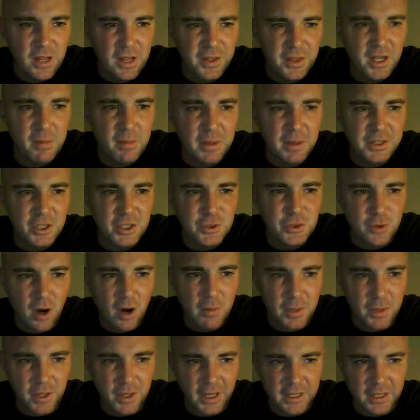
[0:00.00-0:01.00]
Think about the
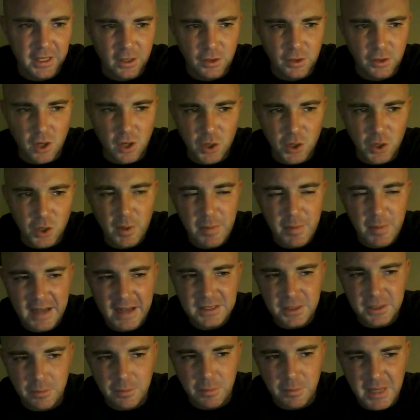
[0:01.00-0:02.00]
drama that goes all the way
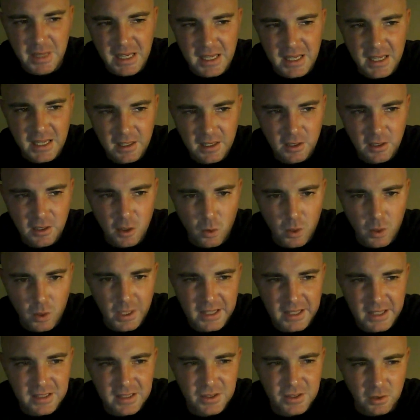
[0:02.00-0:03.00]
back to me going
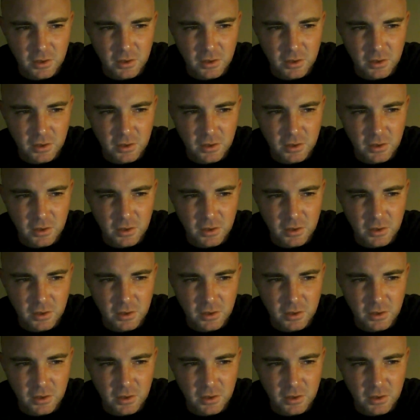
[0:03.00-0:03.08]
against the